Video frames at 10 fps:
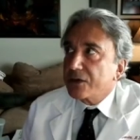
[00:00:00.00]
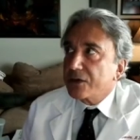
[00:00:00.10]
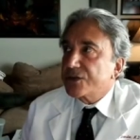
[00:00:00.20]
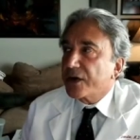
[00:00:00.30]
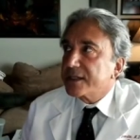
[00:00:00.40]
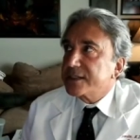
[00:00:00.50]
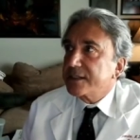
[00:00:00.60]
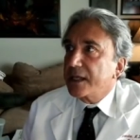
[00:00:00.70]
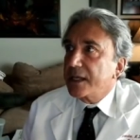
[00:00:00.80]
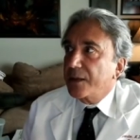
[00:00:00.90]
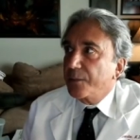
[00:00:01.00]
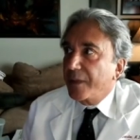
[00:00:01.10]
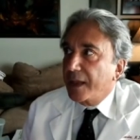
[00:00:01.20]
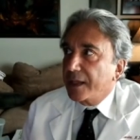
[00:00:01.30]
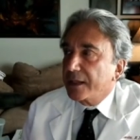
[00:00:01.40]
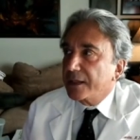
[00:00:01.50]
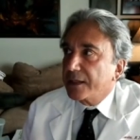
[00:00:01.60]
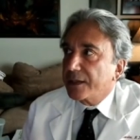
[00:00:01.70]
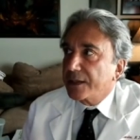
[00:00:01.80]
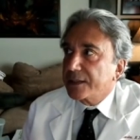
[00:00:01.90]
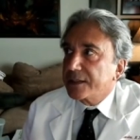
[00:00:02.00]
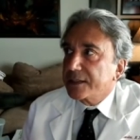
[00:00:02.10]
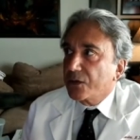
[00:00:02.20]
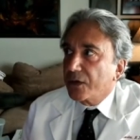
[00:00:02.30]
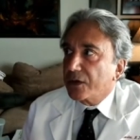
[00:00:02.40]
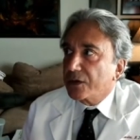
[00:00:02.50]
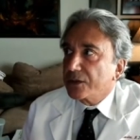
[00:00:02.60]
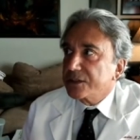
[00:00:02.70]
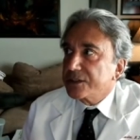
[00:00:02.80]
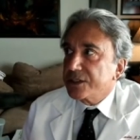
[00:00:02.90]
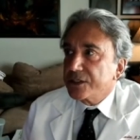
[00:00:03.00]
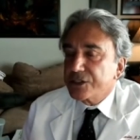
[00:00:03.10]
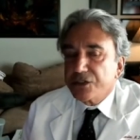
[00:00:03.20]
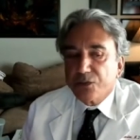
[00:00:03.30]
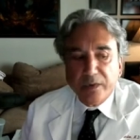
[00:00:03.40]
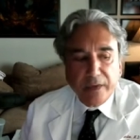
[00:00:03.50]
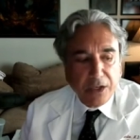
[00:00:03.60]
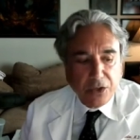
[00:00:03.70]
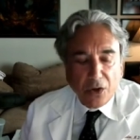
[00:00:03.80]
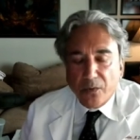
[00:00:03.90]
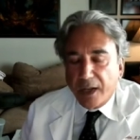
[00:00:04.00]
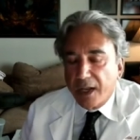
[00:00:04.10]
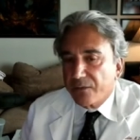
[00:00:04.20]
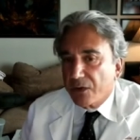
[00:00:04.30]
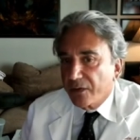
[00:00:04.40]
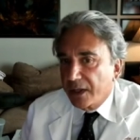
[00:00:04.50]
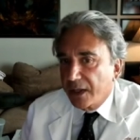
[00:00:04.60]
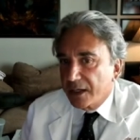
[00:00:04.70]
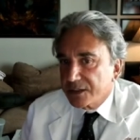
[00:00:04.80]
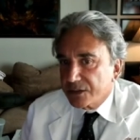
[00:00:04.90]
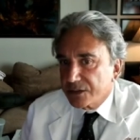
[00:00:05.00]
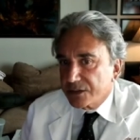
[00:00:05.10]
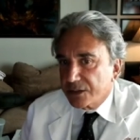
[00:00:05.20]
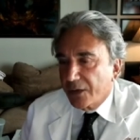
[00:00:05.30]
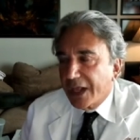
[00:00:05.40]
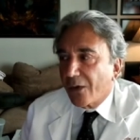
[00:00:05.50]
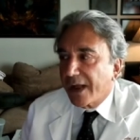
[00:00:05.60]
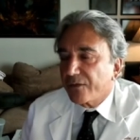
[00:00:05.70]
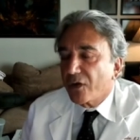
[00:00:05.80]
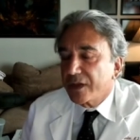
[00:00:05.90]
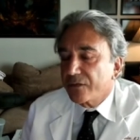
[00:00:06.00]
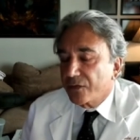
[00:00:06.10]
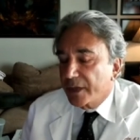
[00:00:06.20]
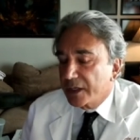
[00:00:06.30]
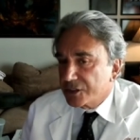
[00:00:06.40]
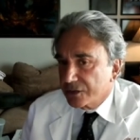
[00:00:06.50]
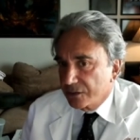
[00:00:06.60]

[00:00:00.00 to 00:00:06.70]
stress, and they can make critical decisions when they don't have all the answers. They don't have all the information.